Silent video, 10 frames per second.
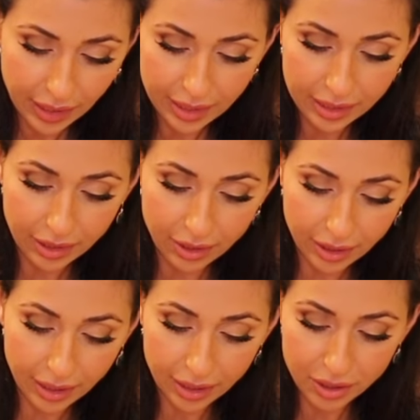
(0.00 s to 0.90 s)
It's
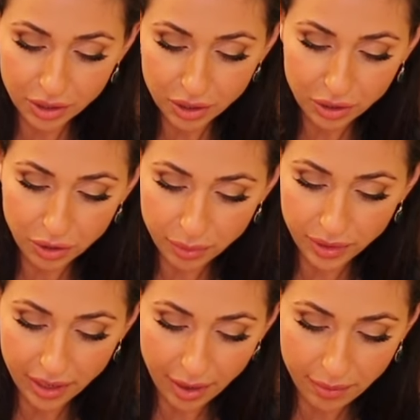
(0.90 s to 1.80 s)
looking super
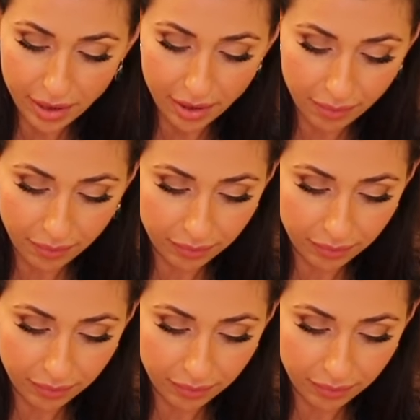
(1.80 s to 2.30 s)
yummy.